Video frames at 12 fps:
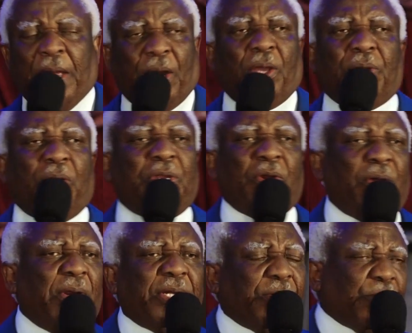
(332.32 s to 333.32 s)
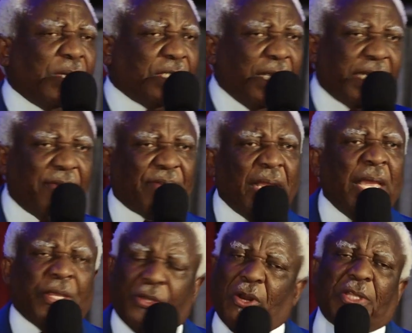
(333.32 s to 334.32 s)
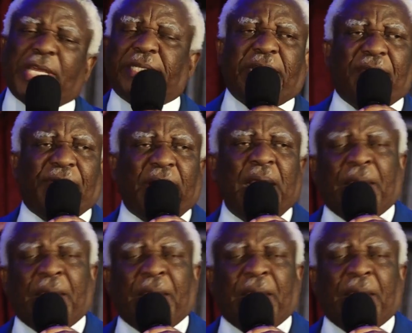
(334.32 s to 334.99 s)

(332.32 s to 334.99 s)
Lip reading: You know that it was the devil. You know the devil?